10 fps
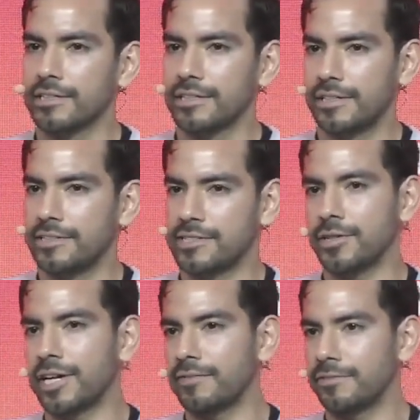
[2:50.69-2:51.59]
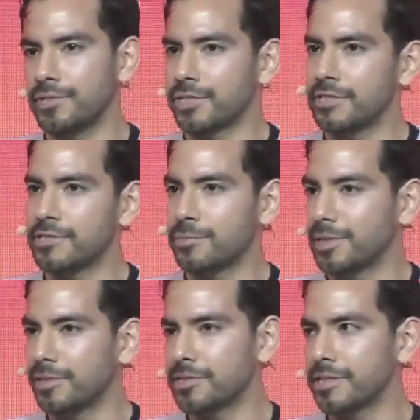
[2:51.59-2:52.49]
could still have the vision so many
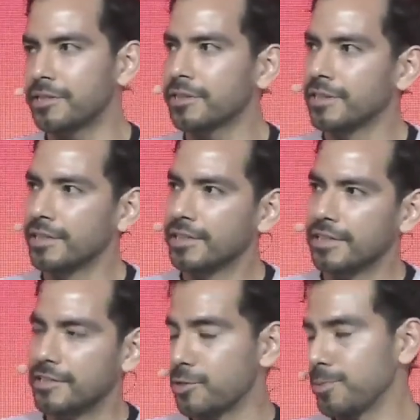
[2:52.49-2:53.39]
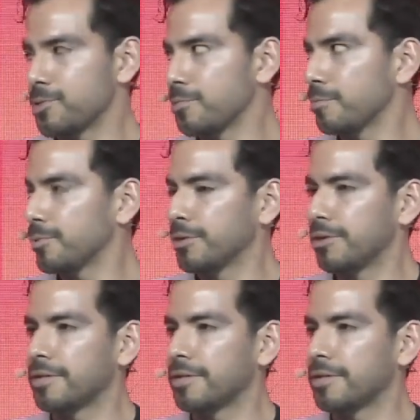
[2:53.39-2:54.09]
years later is super, super important.